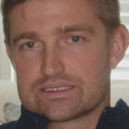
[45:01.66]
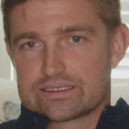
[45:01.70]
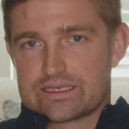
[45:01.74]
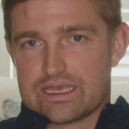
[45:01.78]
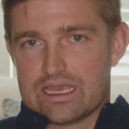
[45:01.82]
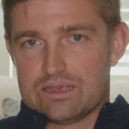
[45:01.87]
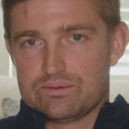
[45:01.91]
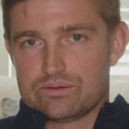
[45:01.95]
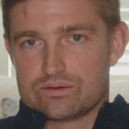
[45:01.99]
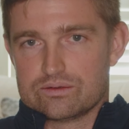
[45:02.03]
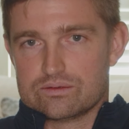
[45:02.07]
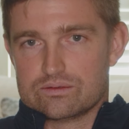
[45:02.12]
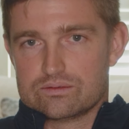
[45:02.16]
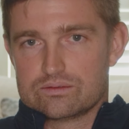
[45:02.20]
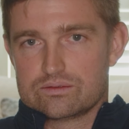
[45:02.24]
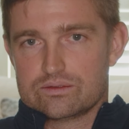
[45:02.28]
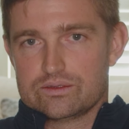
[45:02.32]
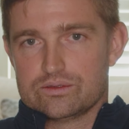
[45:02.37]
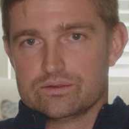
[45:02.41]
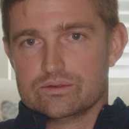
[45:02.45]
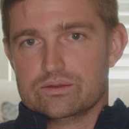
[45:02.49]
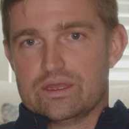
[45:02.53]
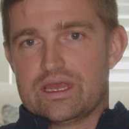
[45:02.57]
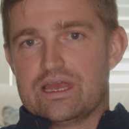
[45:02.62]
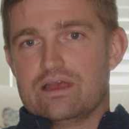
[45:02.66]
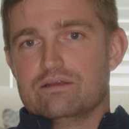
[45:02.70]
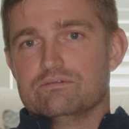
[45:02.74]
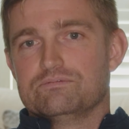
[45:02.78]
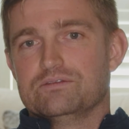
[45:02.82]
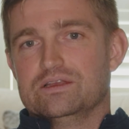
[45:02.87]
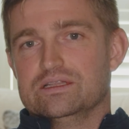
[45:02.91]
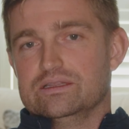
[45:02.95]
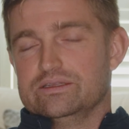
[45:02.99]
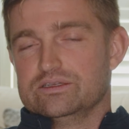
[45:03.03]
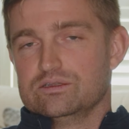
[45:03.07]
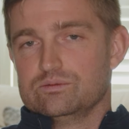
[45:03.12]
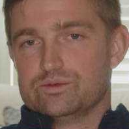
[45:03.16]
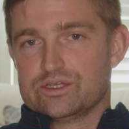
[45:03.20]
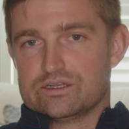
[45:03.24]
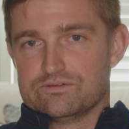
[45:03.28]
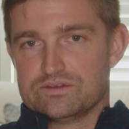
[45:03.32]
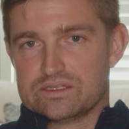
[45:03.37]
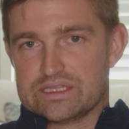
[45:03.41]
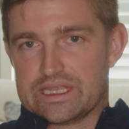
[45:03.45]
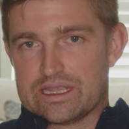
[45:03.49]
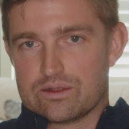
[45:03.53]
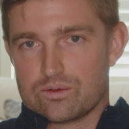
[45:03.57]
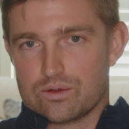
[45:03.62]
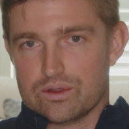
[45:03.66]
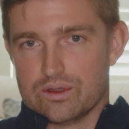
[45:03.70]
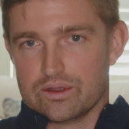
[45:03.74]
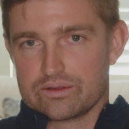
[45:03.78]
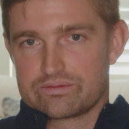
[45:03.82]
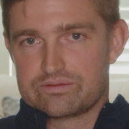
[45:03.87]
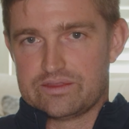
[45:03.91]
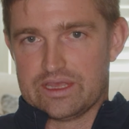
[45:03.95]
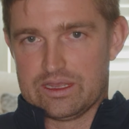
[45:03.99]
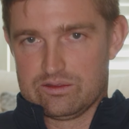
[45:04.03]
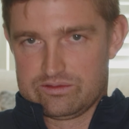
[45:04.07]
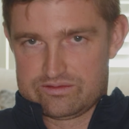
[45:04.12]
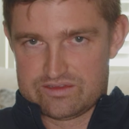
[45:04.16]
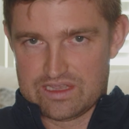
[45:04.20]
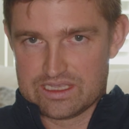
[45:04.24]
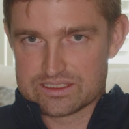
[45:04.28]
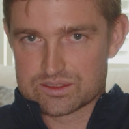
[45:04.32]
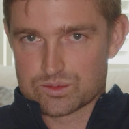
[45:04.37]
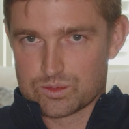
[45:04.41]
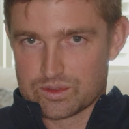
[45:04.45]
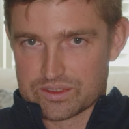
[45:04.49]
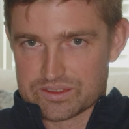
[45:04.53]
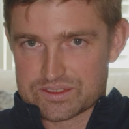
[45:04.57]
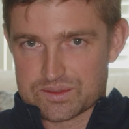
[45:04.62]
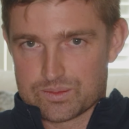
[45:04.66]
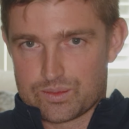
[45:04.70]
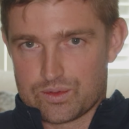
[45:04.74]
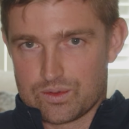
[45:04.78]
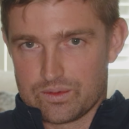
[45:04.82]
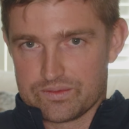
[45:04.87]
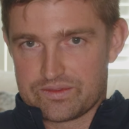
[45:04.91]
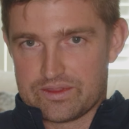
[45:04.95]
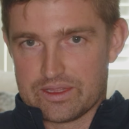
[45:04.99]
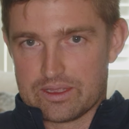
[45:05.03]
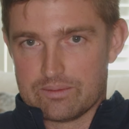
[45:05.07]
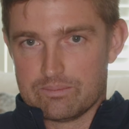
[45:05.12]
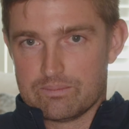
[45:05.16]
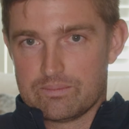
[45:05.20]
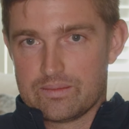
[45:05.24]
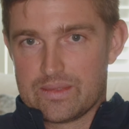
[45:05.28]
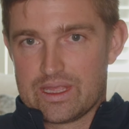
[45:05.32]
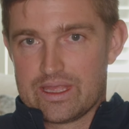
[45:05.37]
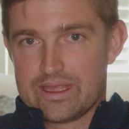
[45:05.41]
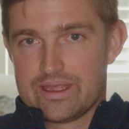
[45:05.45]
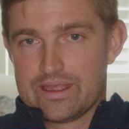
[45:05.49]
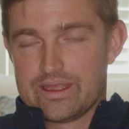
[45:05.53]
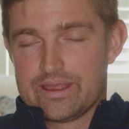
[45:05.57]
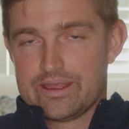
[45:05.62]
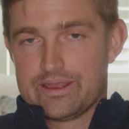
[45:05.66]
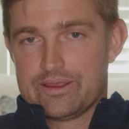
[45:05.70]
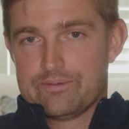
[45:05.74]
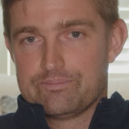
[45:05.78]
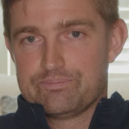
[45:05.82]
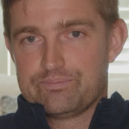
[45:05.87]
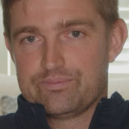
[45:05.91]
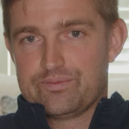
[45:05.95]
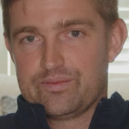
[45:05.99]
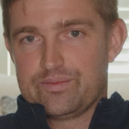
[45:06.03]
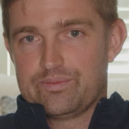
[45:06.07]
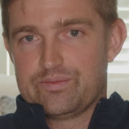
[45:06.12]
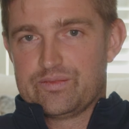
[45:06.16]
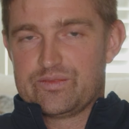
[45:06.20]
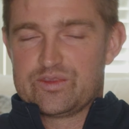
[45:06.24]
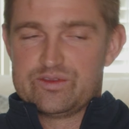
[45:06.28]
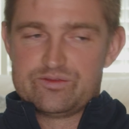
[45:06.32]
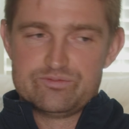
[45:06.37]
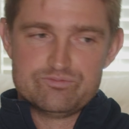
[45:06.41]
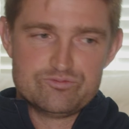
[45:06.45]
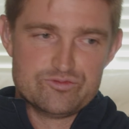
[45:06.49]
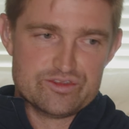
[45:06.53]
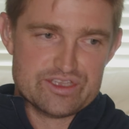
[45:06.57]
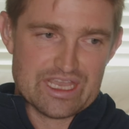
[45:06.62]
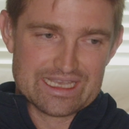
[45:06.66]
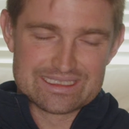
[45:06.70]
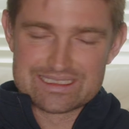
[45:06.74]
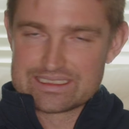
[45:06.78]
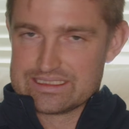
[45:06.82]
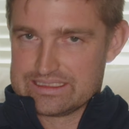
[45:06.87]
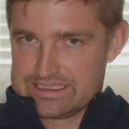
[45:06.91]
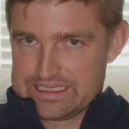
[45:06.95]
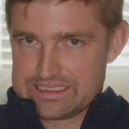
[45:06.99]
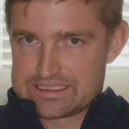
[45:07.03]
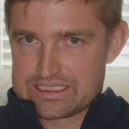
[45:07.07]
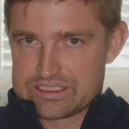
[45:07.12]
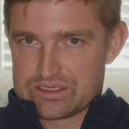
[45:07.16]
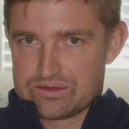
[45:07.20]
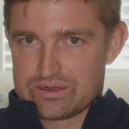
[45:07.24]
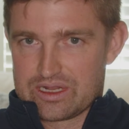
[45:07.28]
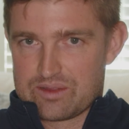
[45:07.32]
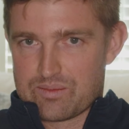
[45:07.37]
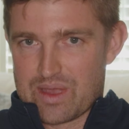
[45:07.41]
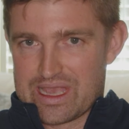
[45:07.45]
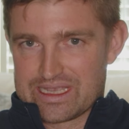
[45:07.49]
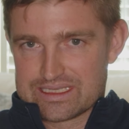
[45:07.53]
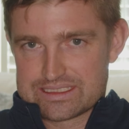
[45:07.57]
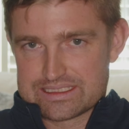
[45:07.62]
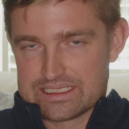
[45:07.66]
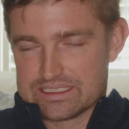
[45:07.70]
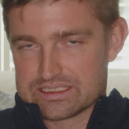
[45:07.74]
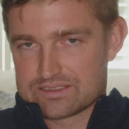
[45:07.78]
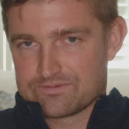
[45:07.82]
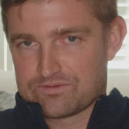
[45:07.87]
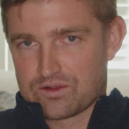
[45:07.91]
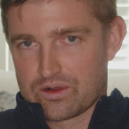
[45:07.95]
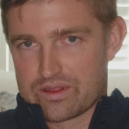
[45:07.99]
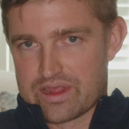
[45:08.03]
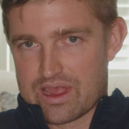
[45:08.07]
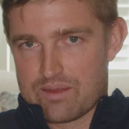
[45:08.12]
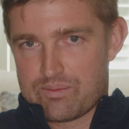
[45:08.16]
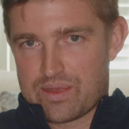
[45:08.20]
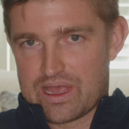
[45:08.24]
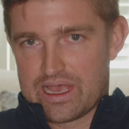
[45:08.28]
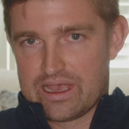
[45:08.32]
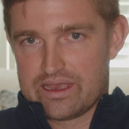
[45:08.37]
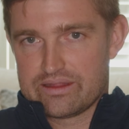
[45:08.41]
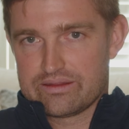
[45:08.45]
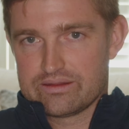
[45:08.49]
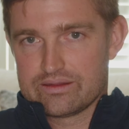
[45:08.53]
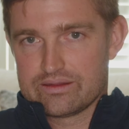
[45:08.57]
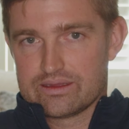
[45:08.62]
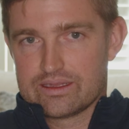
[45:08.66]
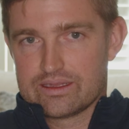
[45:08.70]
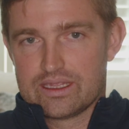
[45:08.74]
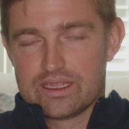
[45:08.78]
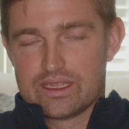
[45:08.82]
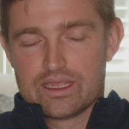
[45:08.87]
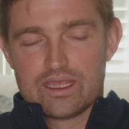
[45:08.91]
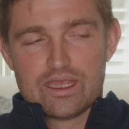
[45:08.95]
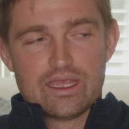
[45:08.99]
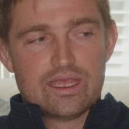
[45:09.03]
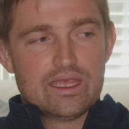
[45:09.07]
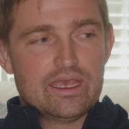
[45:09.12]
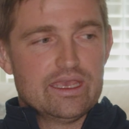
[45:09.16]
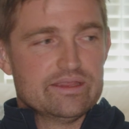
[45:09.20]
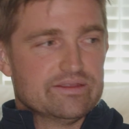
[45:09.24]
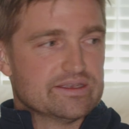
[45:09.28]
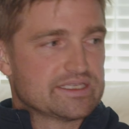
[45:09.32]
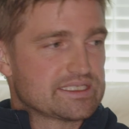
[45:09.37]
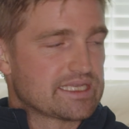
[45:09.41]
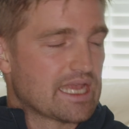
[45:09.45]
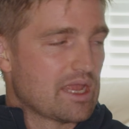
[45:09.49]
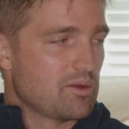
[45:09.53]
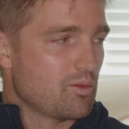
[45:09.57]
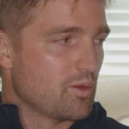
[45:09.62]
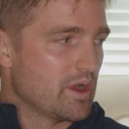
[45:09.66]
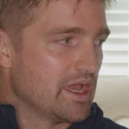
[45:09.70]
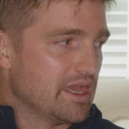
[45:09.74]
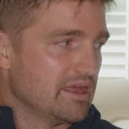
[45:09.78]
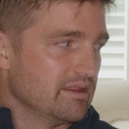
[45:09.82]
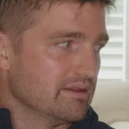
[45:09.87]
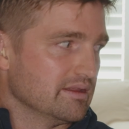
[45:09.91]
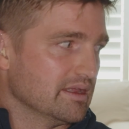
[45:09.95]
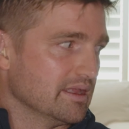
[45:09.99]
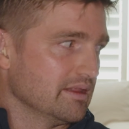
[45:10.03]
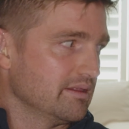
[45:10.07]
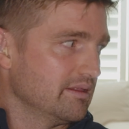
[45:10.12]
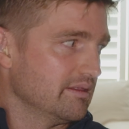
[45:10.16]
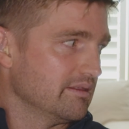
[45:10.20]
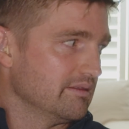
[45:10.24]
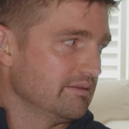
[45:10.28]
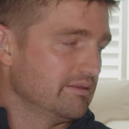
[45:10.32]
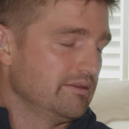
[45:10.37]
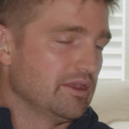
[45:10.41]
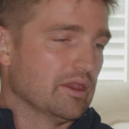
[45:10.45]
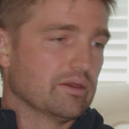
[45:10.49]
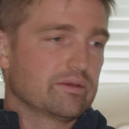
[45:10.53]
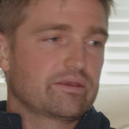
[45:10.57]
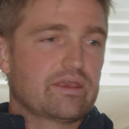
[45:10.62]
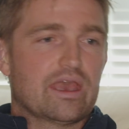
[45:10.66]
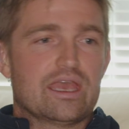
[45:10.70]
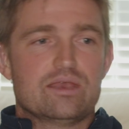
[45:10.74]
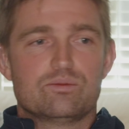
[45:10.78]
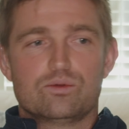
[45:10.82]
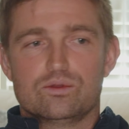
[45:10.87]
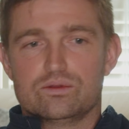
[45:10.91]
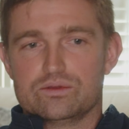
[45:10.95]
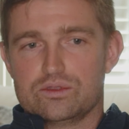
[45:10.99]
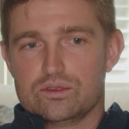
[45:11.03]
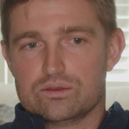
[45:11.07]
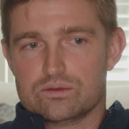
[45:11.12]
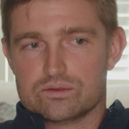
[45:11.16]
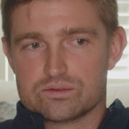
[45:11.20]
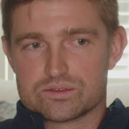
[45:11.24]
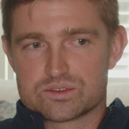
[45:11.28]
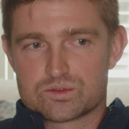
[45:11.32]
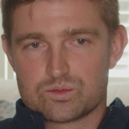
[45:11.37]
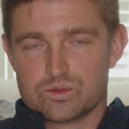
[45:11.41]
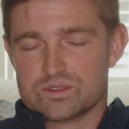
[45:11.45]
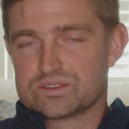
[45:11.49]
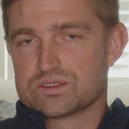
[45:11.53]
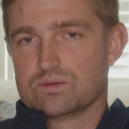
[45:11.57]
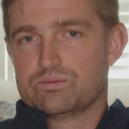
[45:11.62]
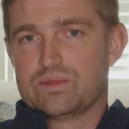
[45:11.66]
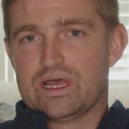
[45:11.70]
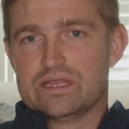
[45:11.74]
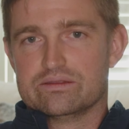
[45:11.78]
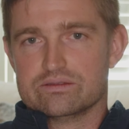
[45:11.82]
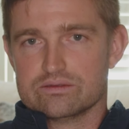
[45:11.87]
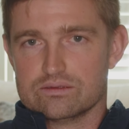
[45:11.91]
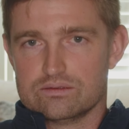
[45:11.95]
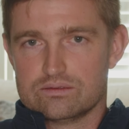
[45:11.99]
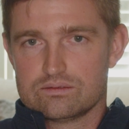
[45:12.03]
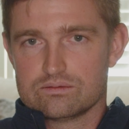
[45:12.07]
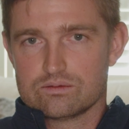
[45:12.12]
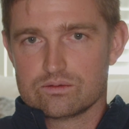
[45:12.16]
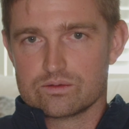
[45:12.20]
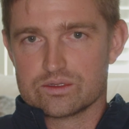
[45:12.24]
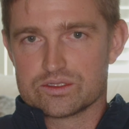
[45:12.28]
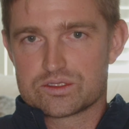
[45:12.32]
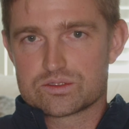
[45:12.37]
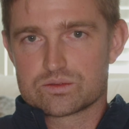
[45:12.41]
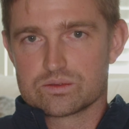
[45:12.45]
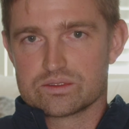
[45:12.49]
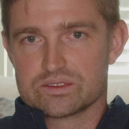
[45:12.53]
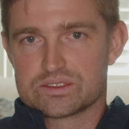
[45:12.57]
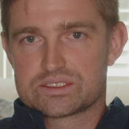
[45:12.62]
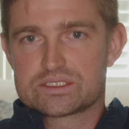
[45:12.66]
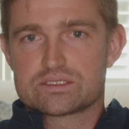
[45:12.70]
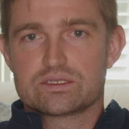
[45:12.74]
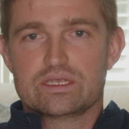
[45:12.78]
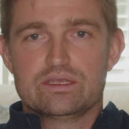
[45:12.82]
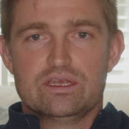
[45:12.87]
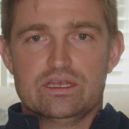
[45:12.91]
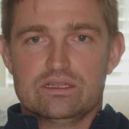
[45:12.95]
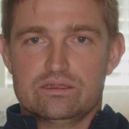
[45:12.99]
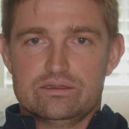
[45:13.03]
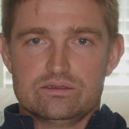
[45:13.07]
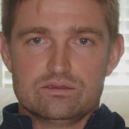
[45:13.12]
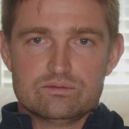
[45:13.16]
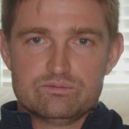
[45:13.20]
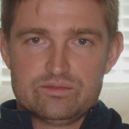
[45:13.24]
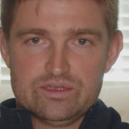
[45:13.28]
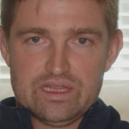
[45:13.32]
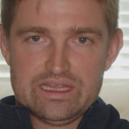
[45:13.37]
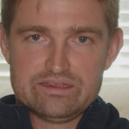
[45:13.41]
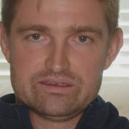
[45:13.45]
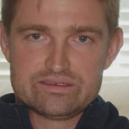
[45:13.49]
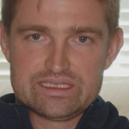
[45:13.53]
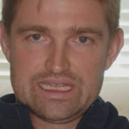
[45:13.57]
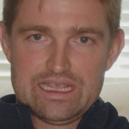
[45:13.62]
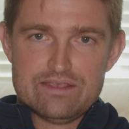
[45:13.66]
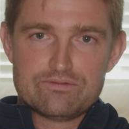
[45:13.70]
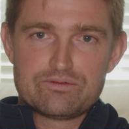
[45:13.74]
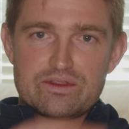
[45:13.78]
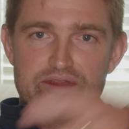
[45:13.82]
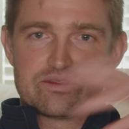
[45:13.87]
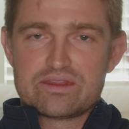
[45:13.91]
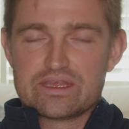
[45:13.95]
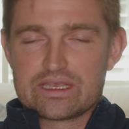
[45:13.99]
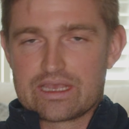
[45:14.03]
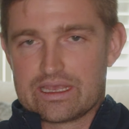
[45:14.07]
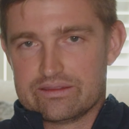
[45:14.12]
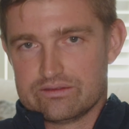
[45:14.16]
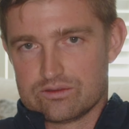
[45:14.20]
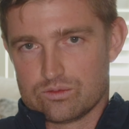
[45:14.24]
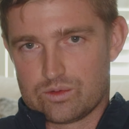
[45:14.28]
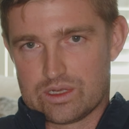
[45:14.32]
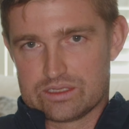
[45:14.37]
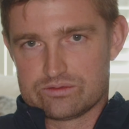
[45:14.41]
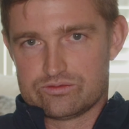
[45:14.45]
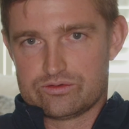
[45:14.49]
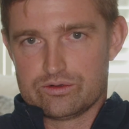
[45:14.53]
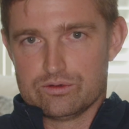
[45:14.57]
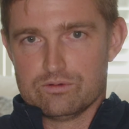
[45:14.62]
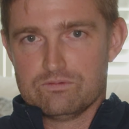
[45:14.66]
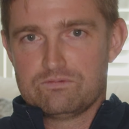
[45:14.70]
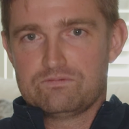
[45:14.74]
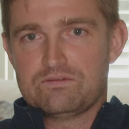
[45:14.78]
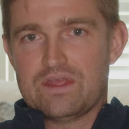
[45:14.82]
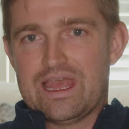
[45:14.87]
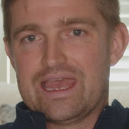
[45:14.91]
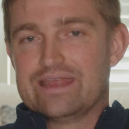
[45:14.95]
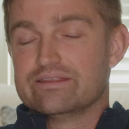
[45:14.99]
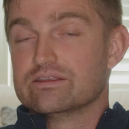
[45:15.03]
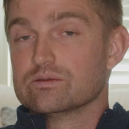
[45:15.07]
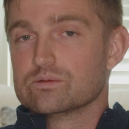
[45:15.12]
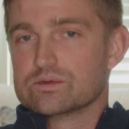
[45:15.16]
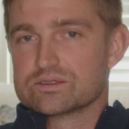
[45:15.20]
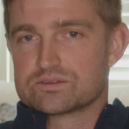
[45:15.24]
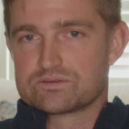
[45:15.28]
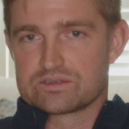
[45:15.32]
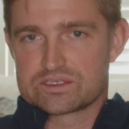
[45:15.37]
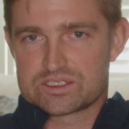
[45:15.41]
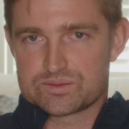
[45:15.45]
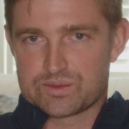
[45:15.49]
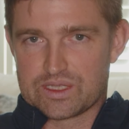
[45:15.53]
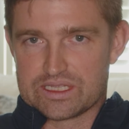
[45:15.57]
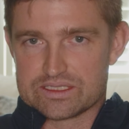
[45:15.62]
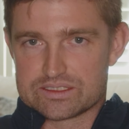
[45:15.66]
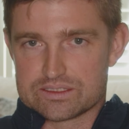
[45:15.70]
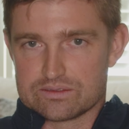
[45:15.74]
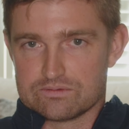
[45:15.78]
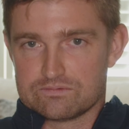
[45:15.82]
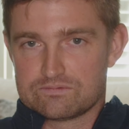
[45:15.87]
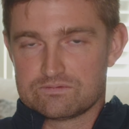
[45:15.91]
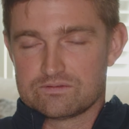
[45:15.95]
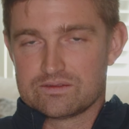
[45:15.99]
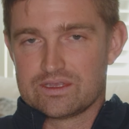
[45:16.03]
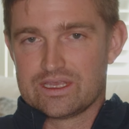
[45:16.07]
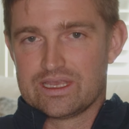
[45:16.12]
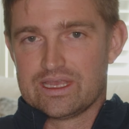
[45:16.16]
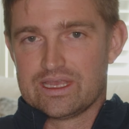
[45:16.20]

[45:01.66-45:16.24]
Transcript: to capital, who have a little bit of a network that does want to support them, doesn't necessarily make sense to follow that path. In the same way that you know, cable news was a bundle, which was a little, like, was everything under one roof, and it was expensive.